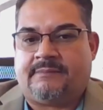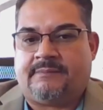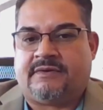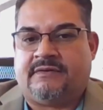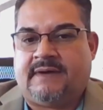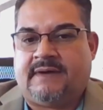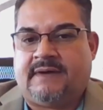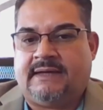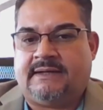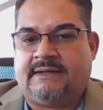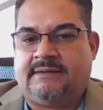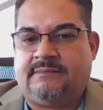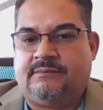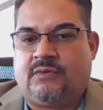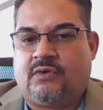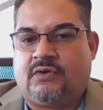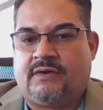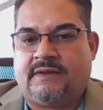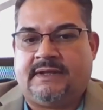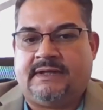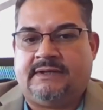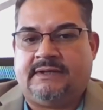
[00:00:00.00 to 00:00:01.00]
and provided
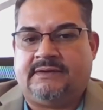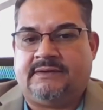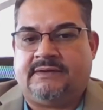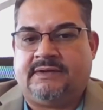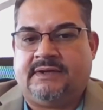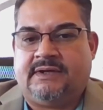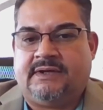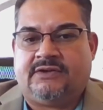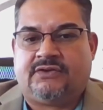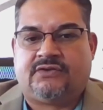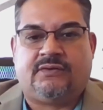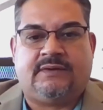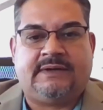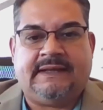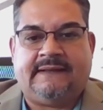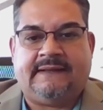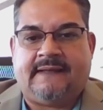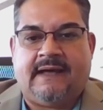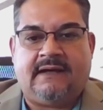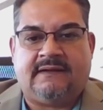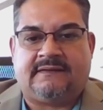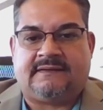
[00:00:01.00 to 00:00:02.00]
more than
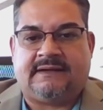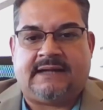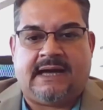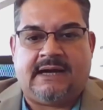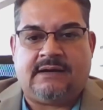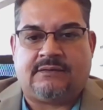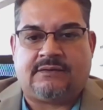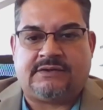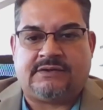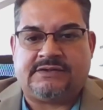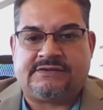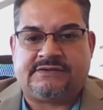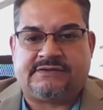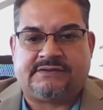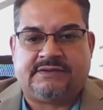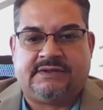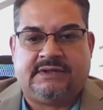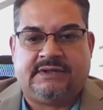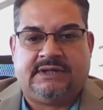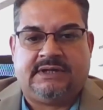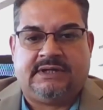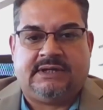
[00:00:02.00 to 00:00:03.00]
20,000 hours
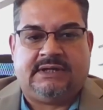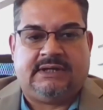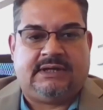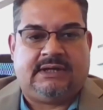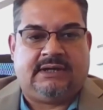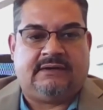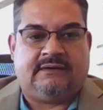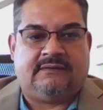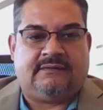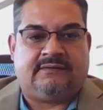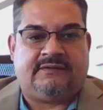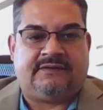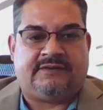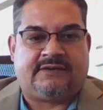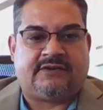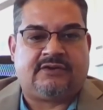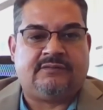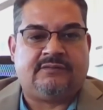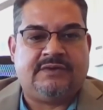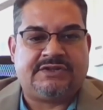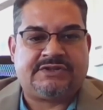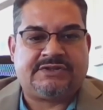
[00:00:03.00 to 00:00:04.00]
of
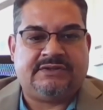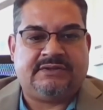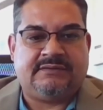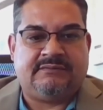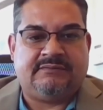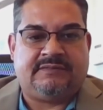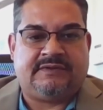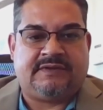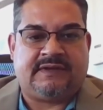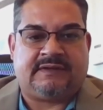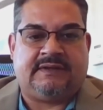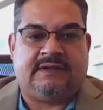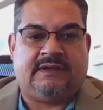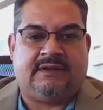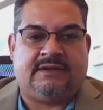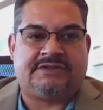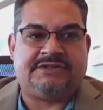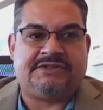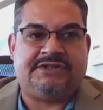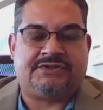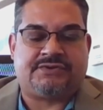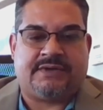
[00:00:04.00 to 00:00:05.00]
zero emission
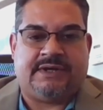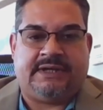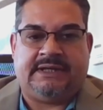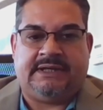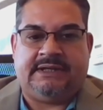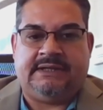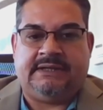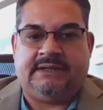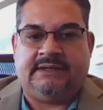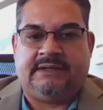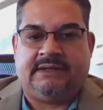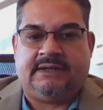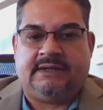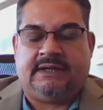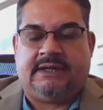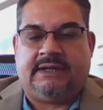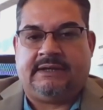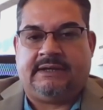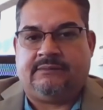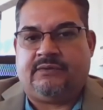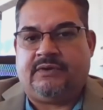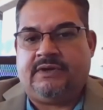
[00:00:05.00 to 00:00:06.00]
technology training.
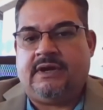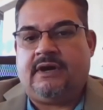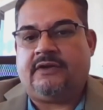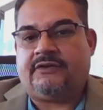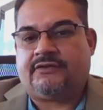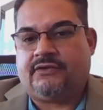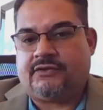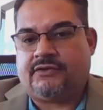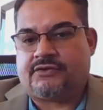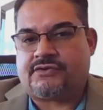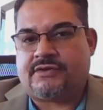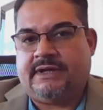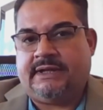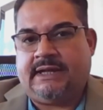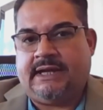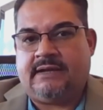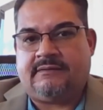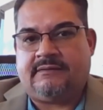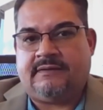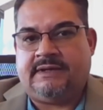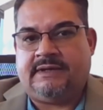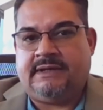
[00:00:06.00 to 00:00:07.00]
And we also train
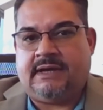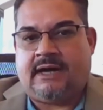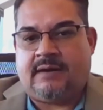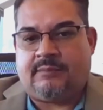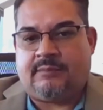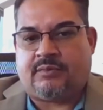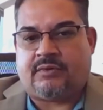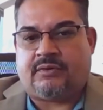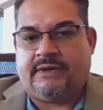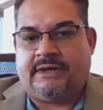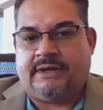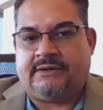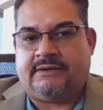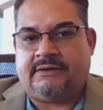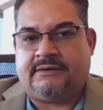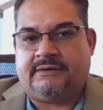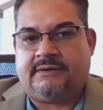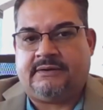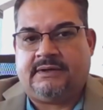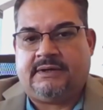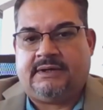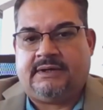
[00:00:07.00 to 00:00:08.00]
every
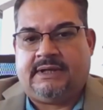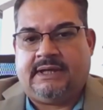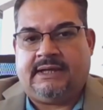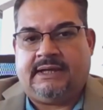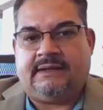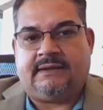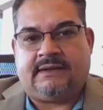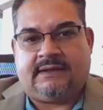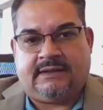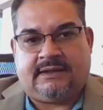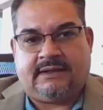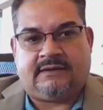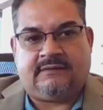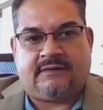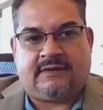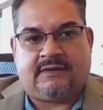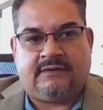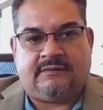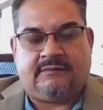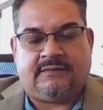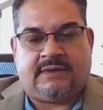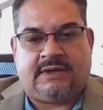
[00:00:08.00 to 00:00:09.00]
operator and a lot of
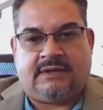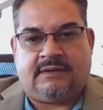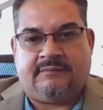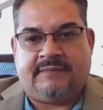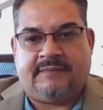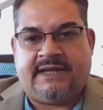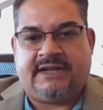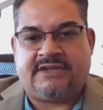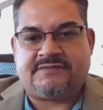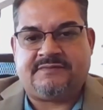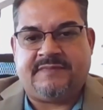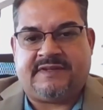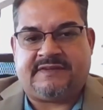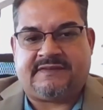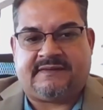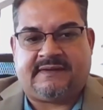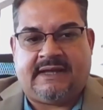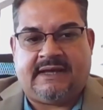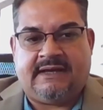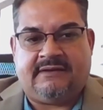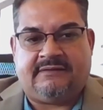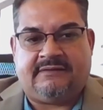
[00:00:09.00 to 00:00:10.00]
our management
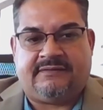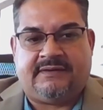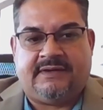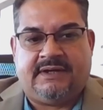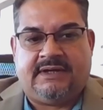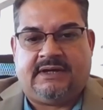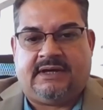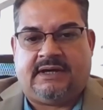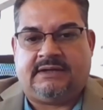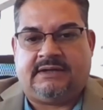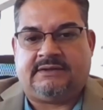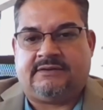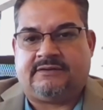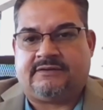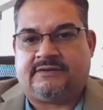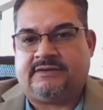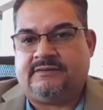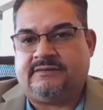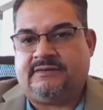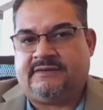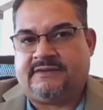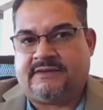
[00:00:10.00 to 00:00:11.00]
staff on
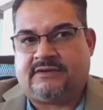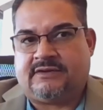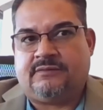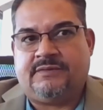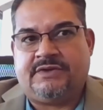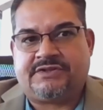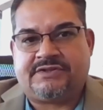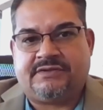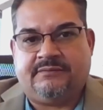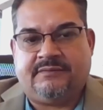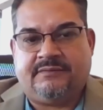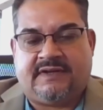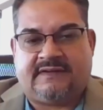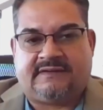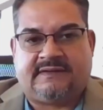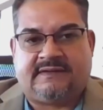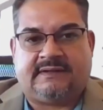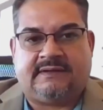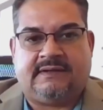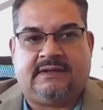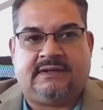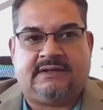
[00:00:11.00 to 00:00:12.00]
the zero emission bus
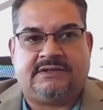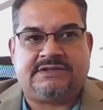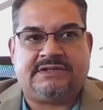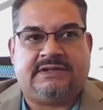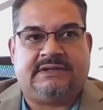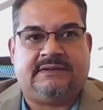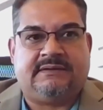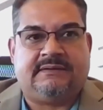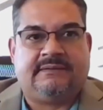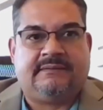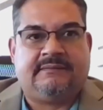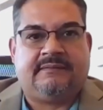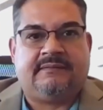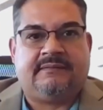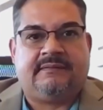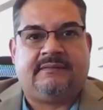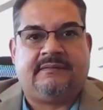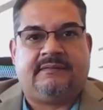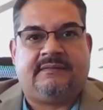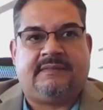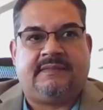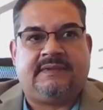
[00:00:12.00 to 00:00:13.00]
technology.
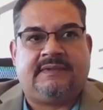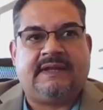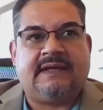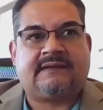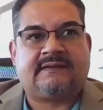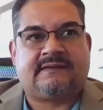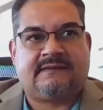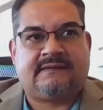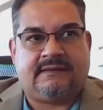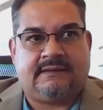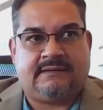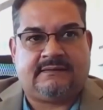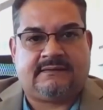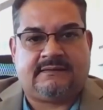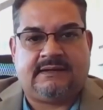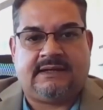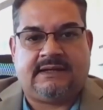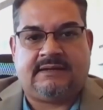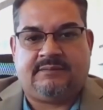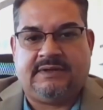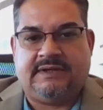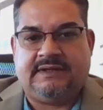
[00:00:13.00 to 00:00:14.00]
Next
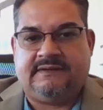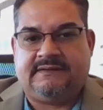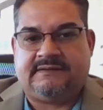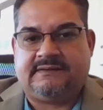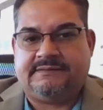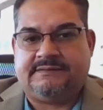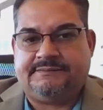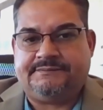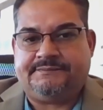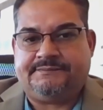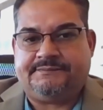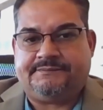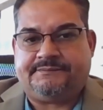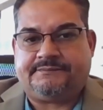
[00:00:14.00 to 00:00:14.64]
slide, please.